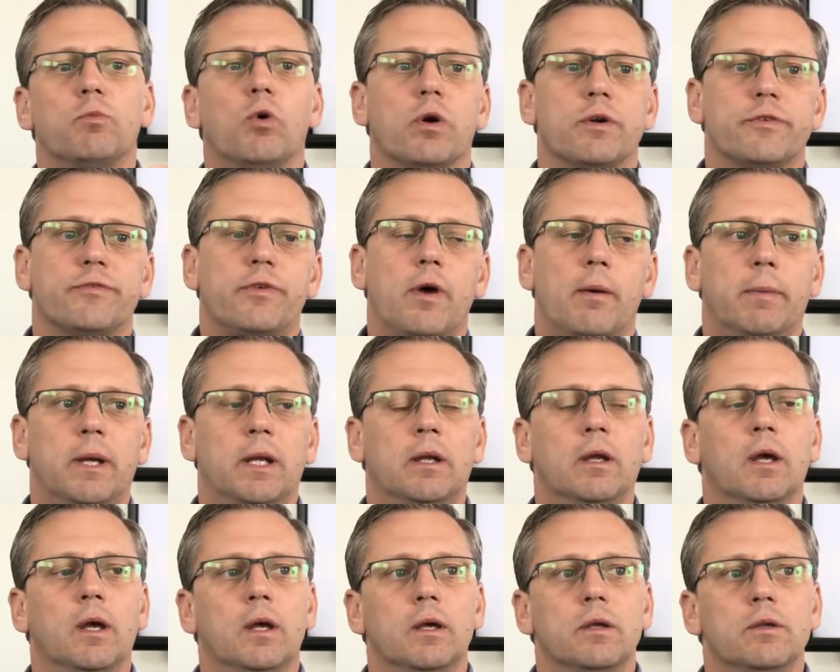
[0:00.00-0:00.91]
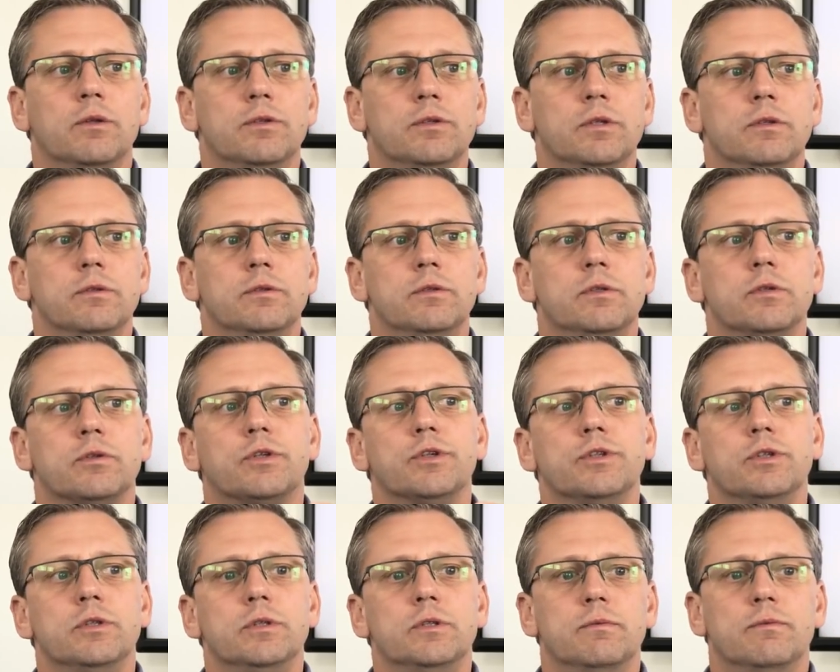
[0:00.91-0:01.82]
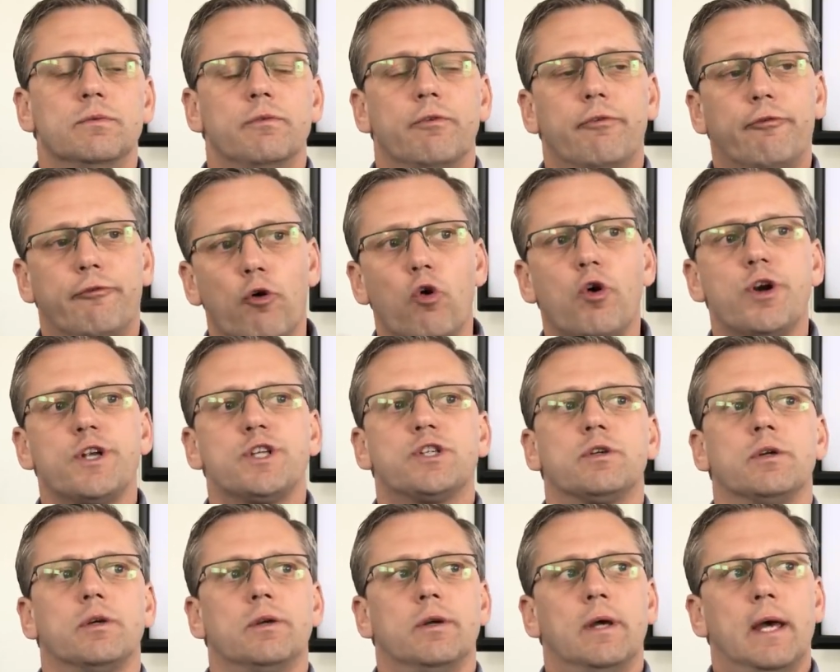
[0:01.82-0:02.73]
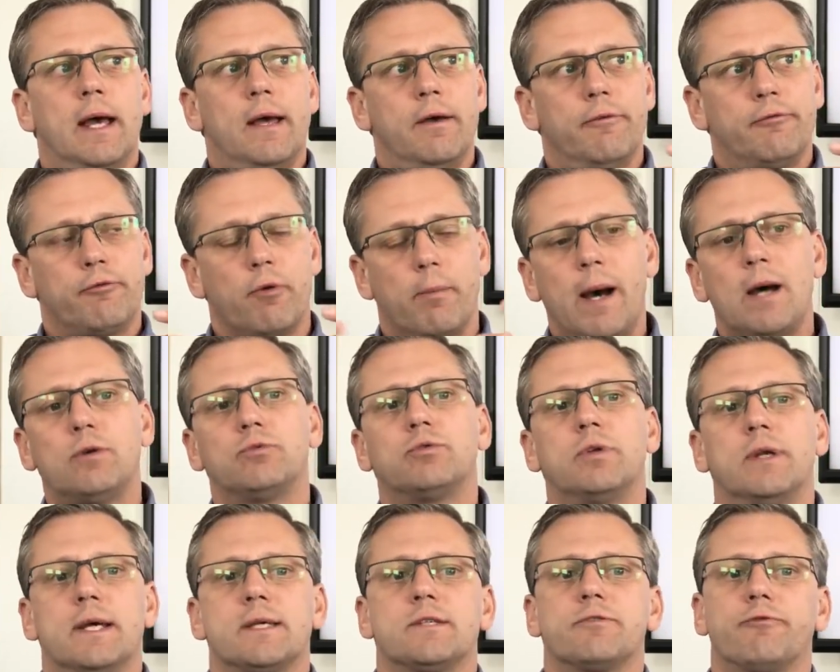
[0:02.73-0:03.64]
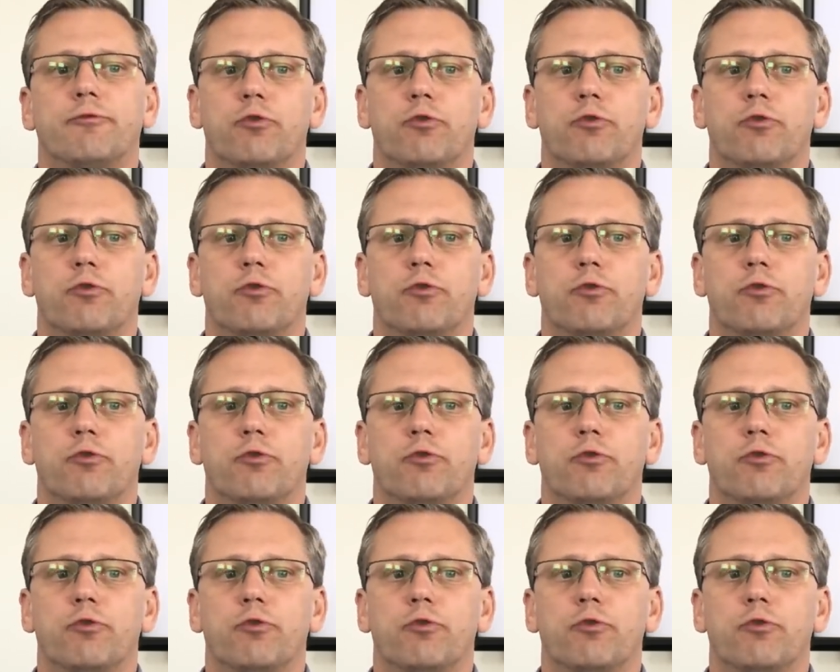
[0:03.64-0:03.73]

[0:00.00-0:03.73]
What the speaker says: more. So I mean, you could Forge from Autodesk.